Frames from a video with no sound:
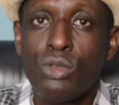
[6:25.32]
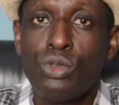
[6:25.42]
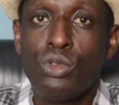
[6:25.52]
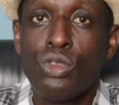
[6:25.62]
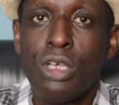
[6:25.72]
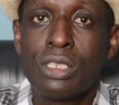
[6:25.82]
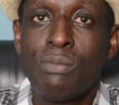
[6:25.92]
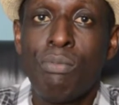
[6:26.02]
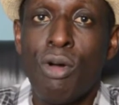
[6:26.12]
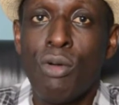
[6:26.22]
to
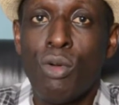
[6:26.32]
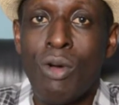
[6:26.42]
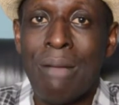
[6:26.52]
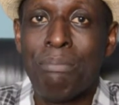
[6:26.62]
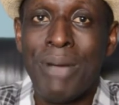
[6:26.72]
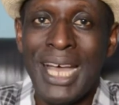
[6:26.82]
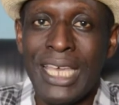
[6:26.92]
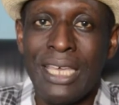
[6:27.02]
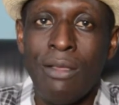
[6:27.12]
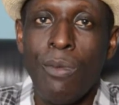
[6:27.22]
just borrow and
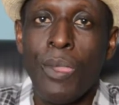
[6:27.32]
buy,